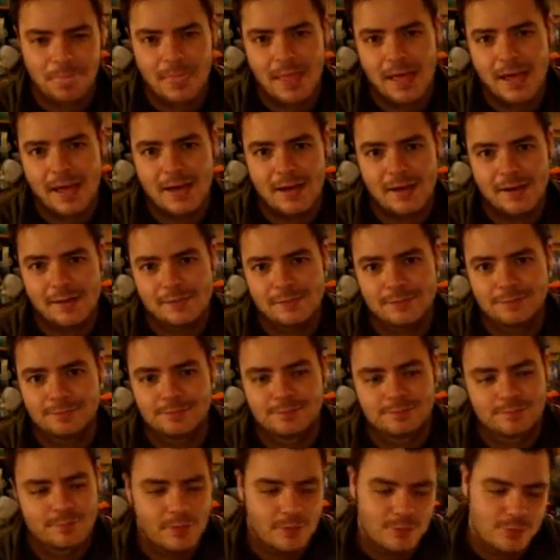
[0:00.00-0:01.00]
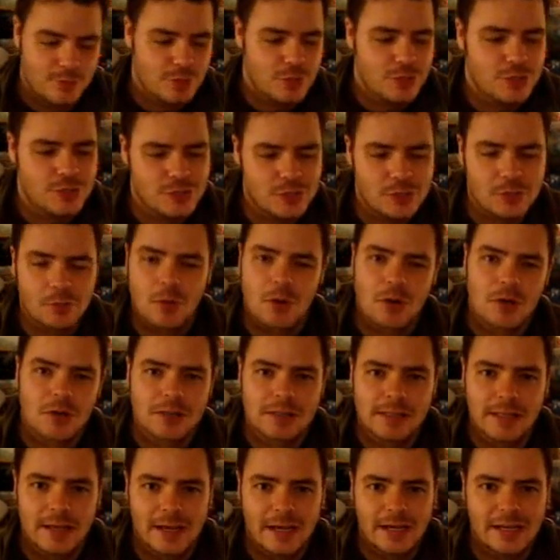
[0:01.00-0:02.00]
Um, using the wrong
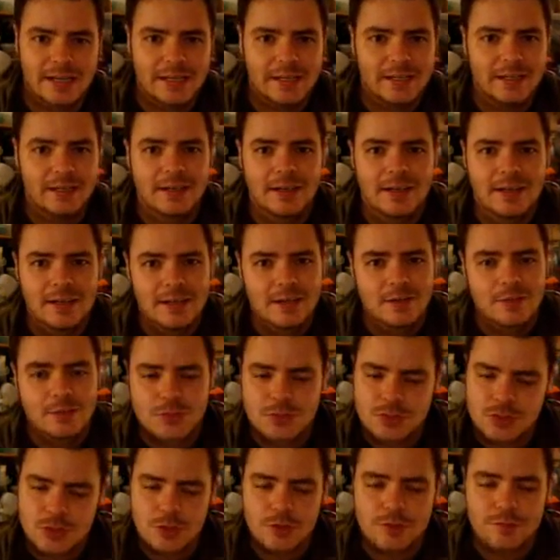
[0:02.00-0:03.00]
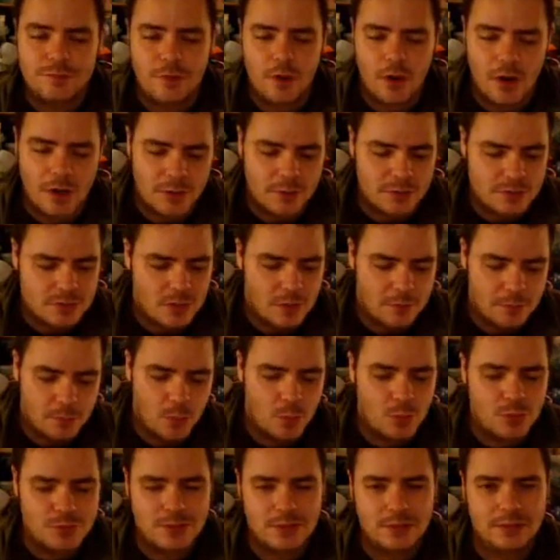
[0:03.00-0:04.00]
clay, it's too fine, it's like
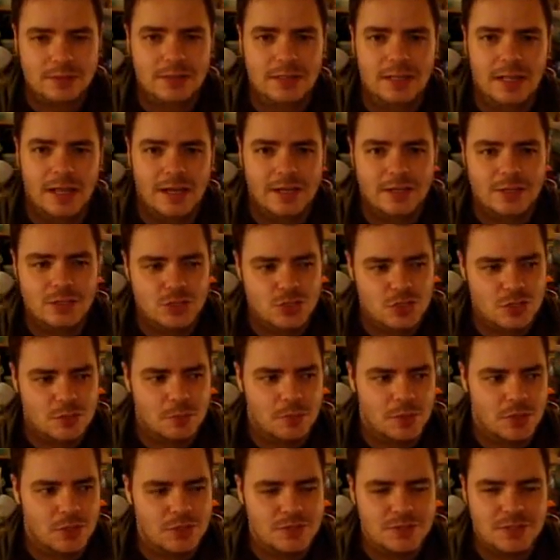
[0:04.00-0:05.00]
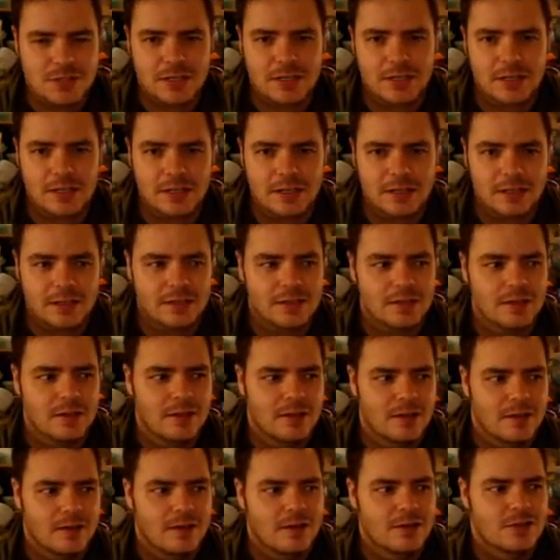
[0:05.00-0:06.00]
porcelain clay and you shouldn't be using it in
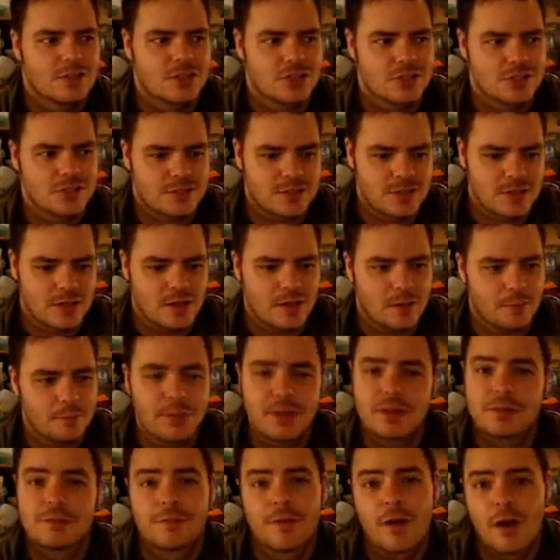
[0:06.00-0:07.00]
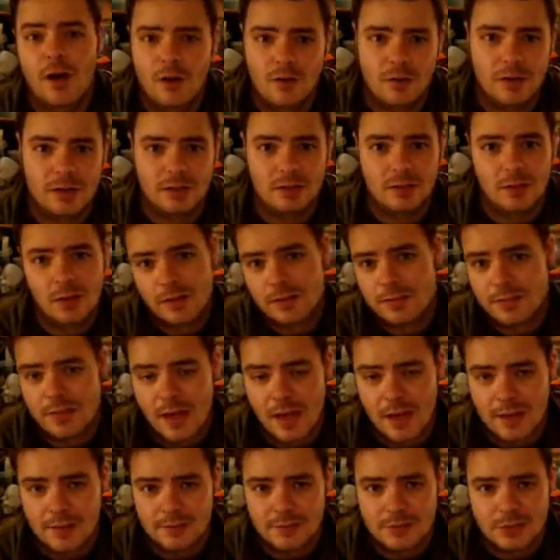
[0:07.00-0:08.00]
just uh, pit firing like
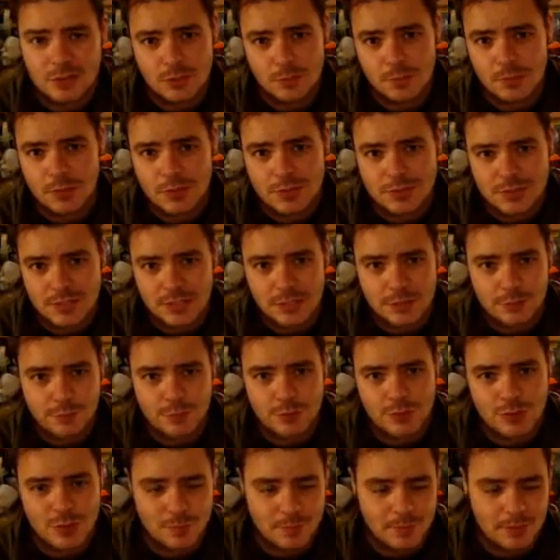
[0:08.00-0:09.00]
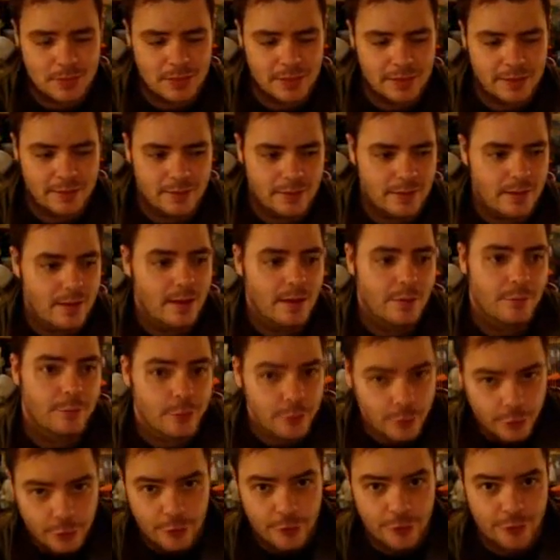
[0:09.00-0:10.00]
that. You should be using a different type of clay.
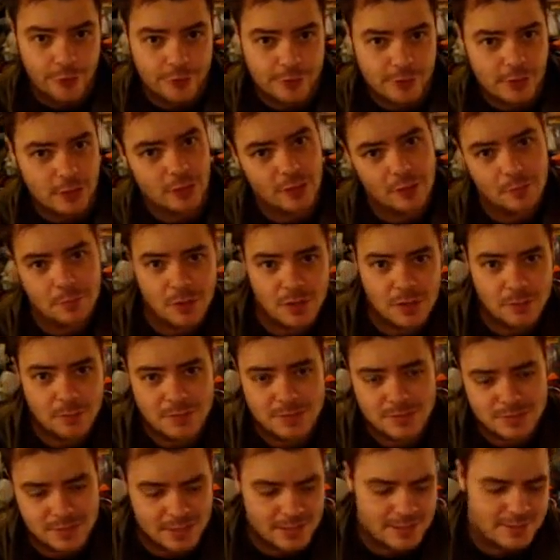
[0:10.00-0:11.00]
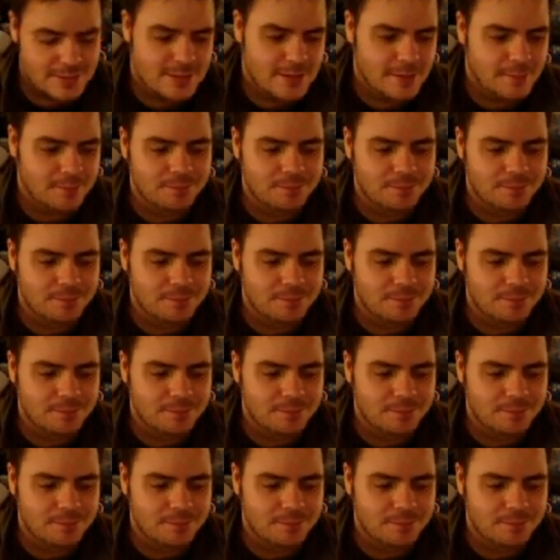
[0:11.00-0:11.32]
Duh, you learn by your mistakes.